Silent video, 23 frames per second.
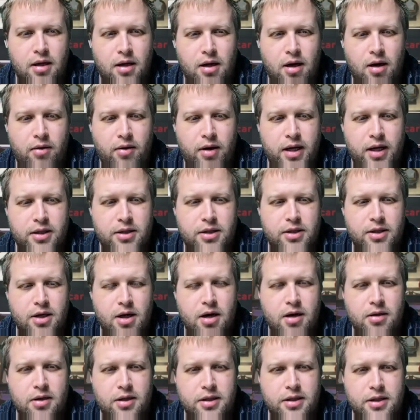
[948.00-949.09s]
Alright,
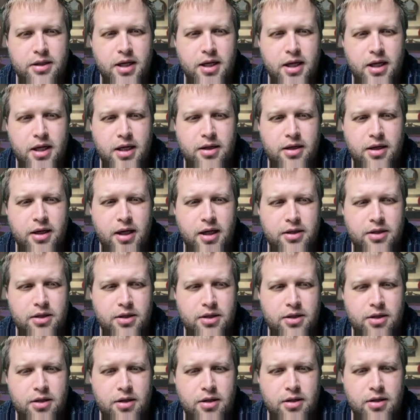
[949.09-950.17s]
Scarlet's taking the next
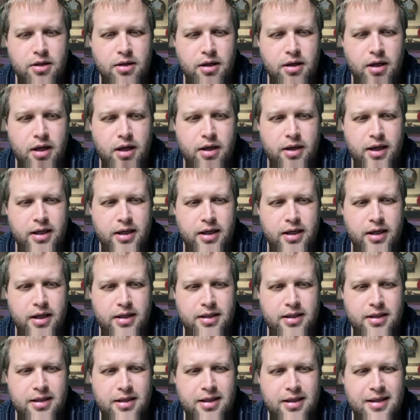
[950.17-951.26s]
turn. It's
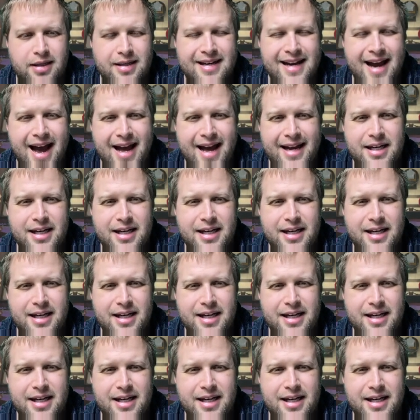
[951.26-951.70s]
nine.